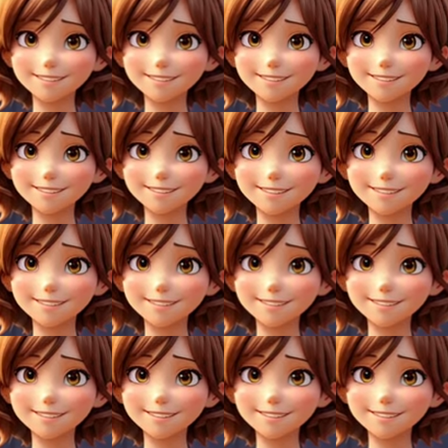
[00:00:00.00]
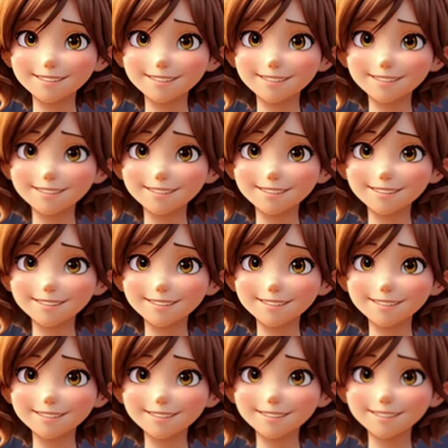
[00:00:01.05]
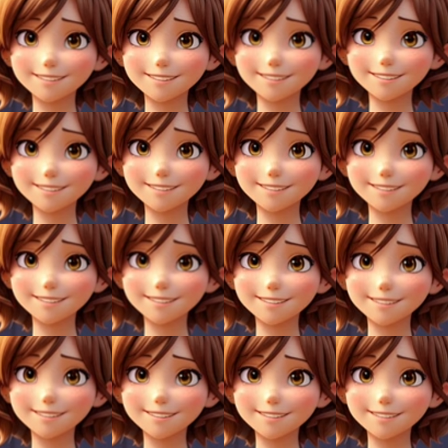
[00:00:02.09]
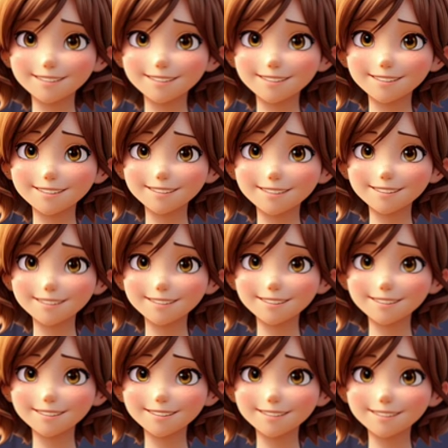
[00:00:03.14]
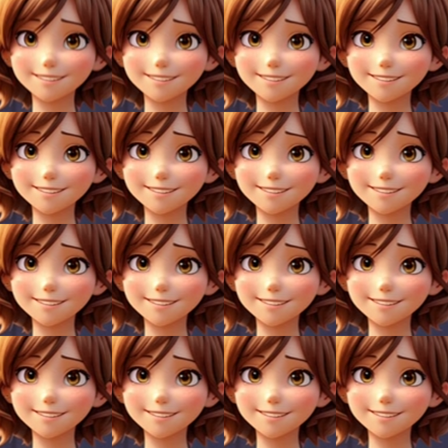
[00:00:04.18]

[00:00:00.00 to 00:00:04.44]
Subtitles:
Nothing is said.